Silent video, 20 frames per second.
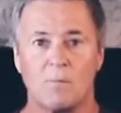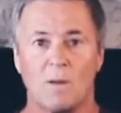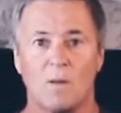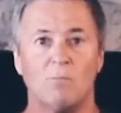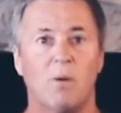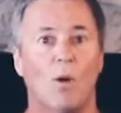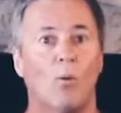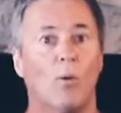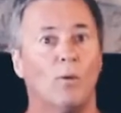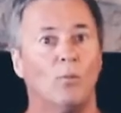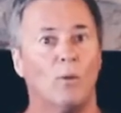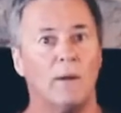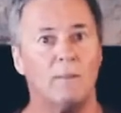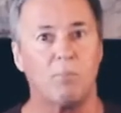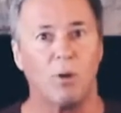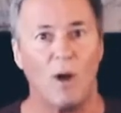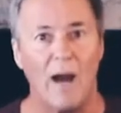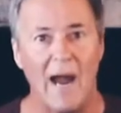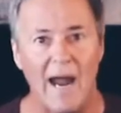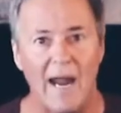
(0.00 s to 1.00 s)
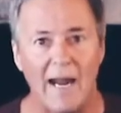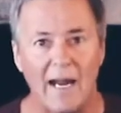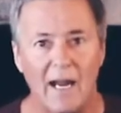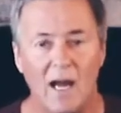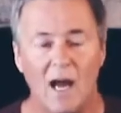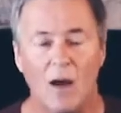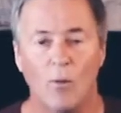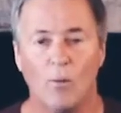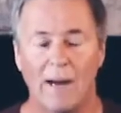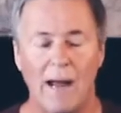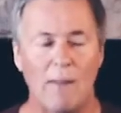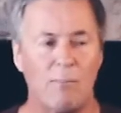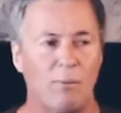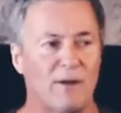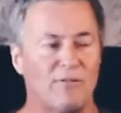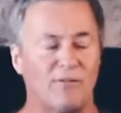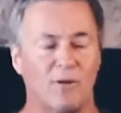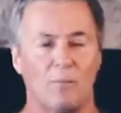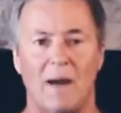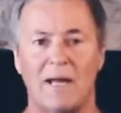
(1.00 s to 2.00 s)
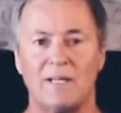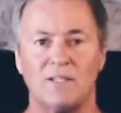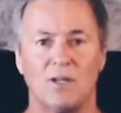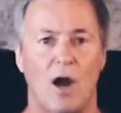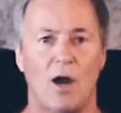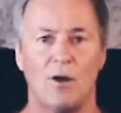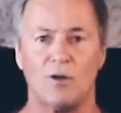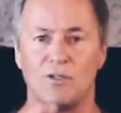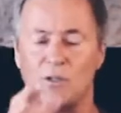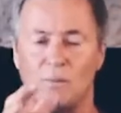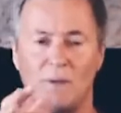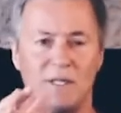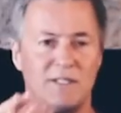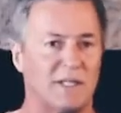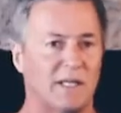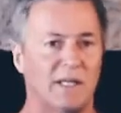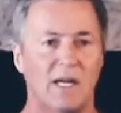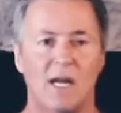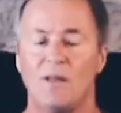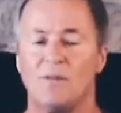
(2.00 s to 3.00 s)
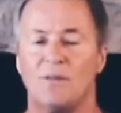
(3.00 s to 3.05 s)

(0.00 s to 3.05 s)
but when we pray, when I pray for my daughters or my son,